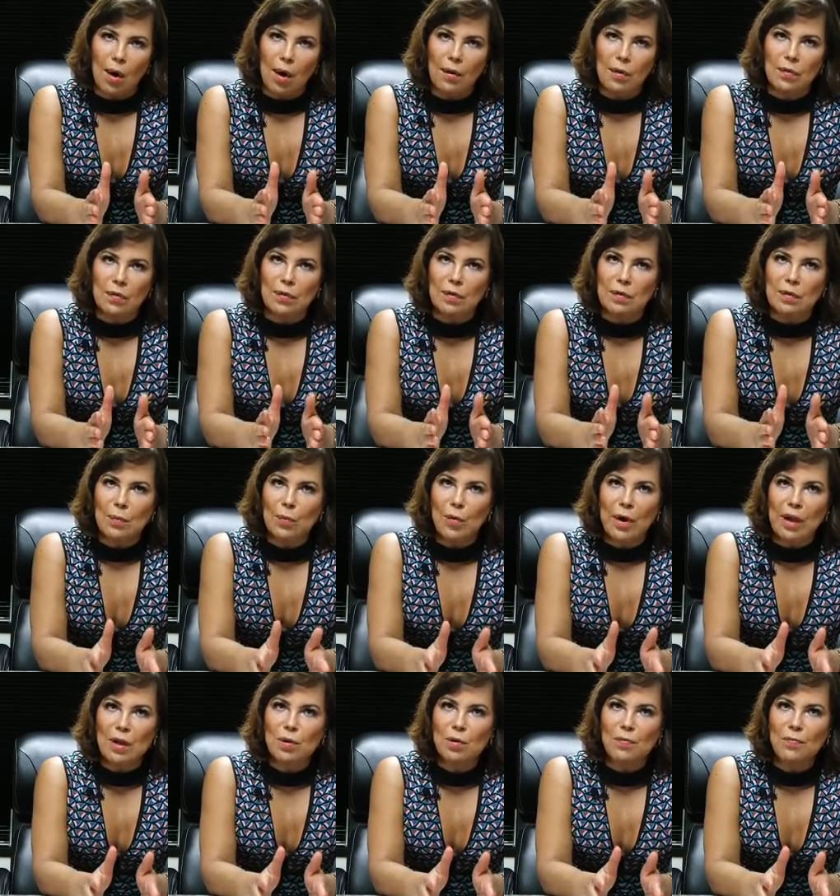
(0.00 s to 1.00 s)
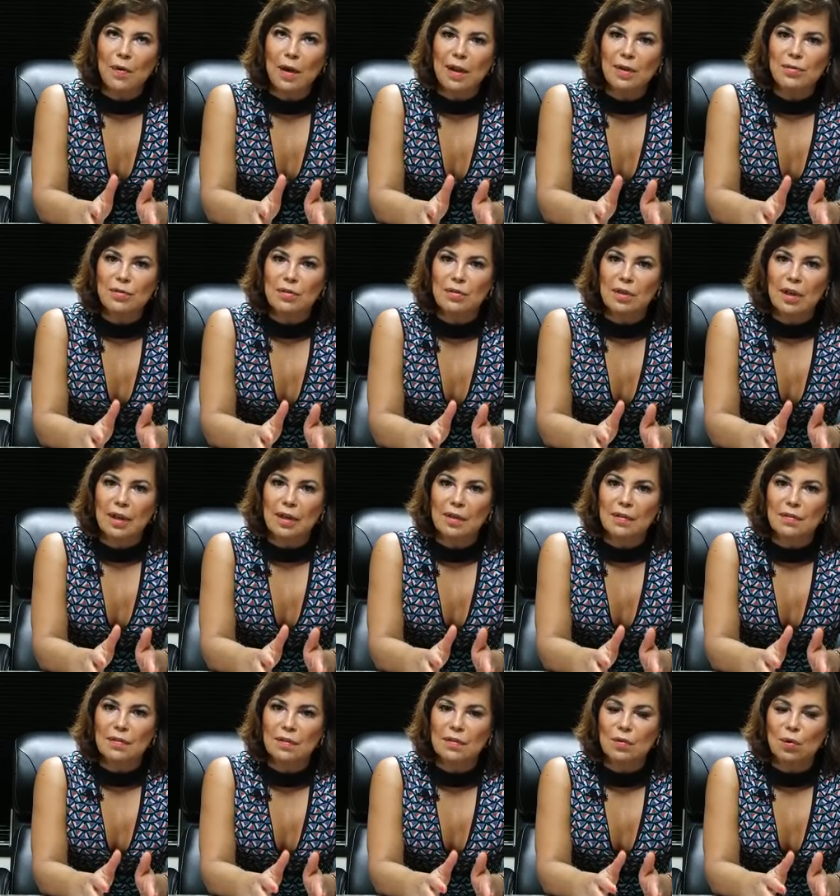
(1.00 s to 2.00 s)
the way you file your
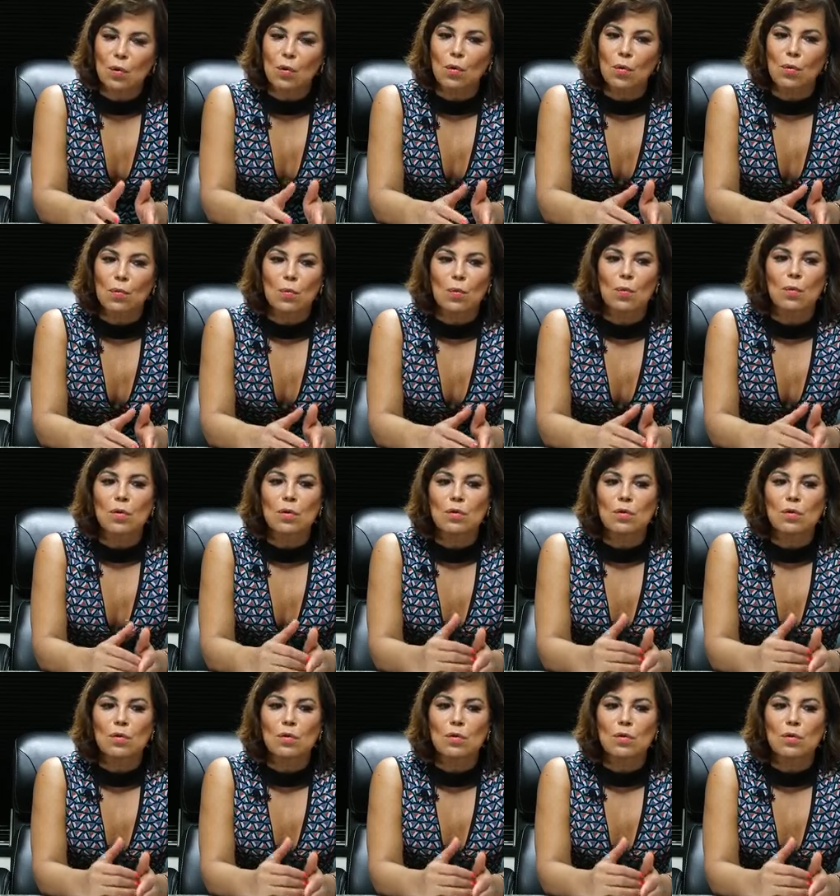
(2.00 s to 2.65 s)
taxes or